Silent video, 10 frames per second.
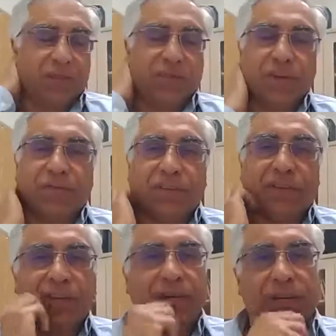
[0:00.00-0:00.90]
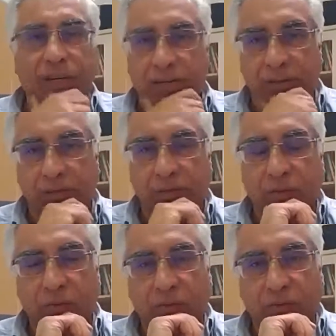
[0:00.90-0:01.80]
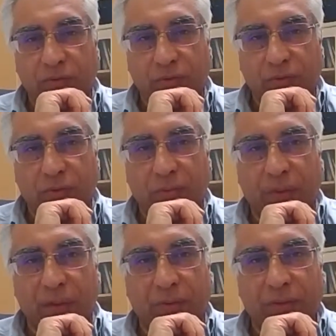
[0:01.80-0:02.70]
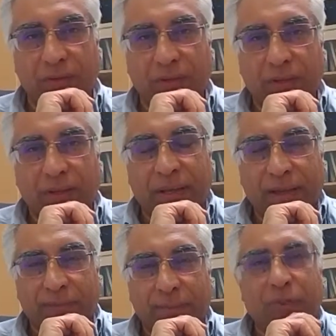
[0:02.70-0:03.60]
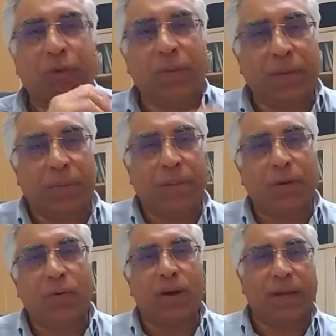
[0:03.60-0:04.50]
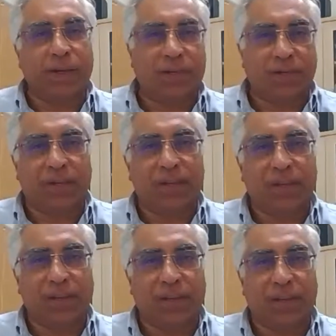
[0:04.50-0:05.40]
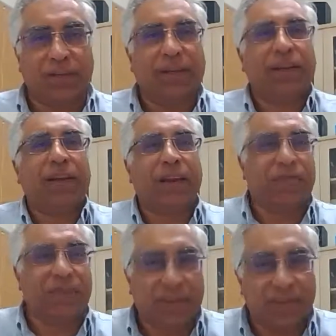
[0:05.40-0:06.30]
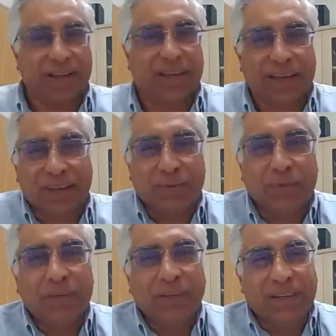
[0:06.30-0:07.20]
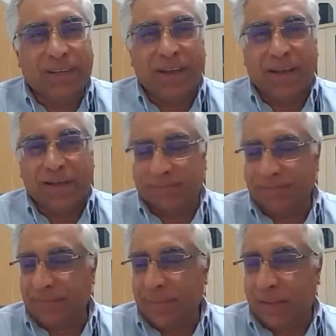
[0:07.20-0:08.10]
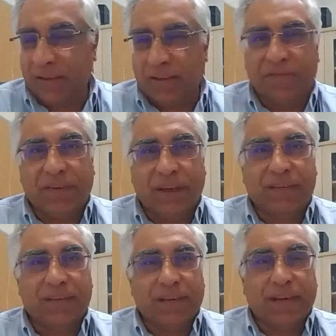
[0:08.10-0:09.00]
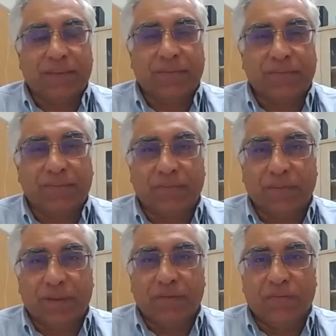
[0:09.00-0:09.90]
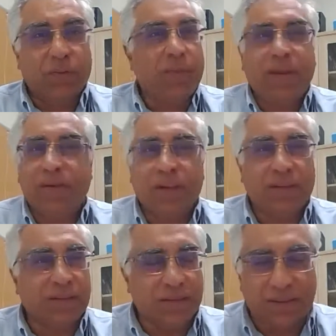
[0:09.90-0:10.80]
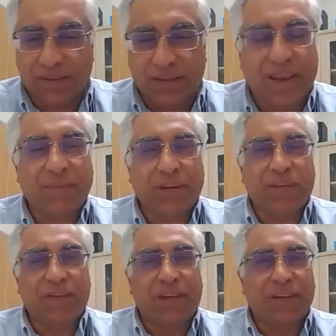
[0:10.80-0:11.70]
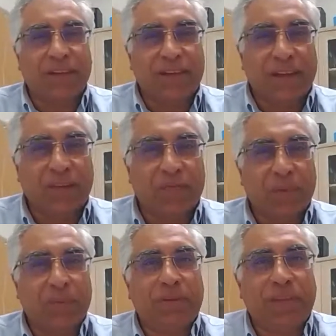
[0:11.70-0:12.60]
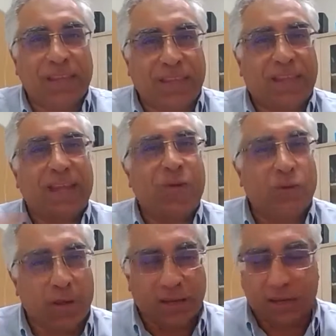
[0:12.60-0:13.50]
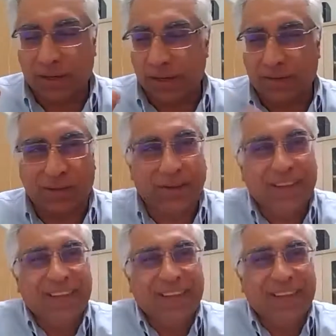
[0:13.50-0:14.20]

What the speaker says: you for the invitation, and it's so good to speak with so many people who are interested in India and love India like I do. In fact, for many reasons, since I've been a child, a lot of people think that I look like an Indian.